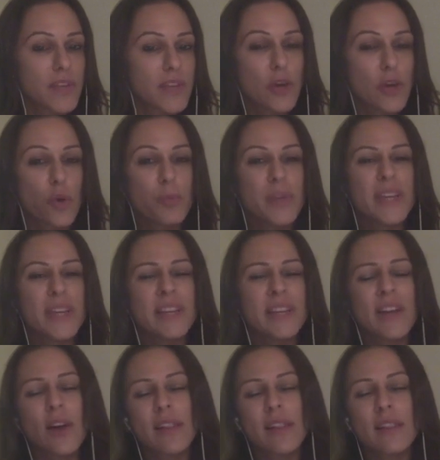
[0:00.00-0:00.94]
It will be
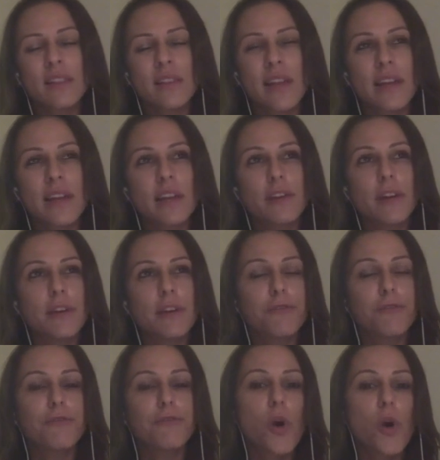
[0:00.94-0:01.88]
like a
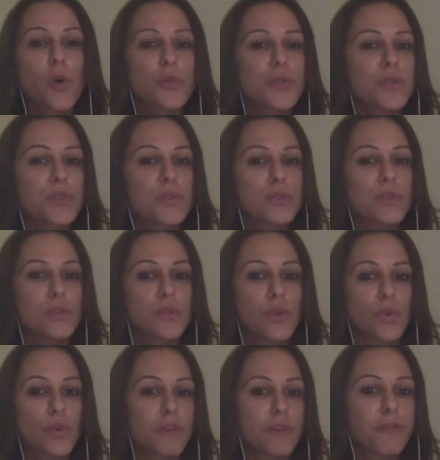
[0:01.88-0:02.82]
false
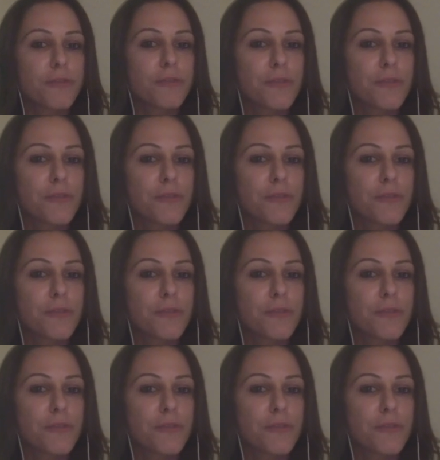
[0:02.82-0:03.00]
or a